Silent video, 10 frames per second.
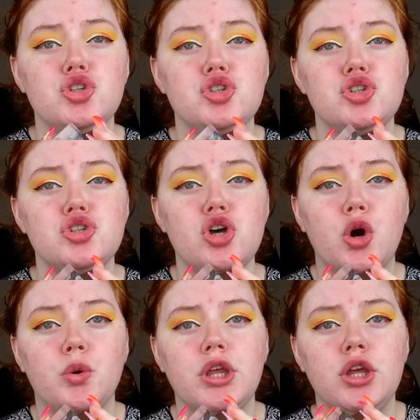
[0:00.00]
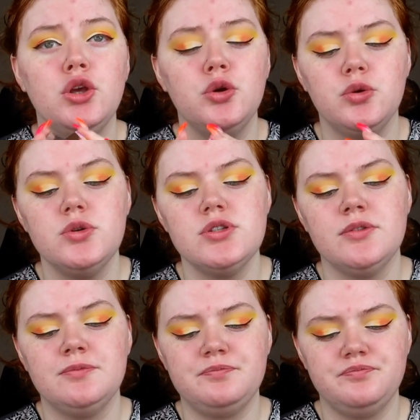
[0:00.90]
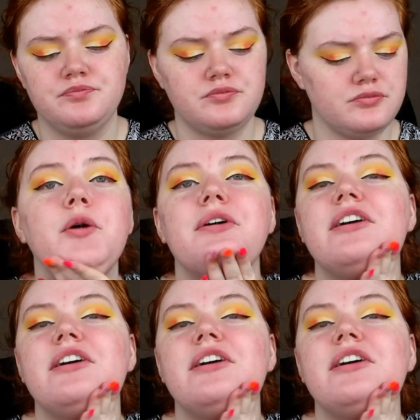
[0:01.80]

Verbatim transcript: So cute. But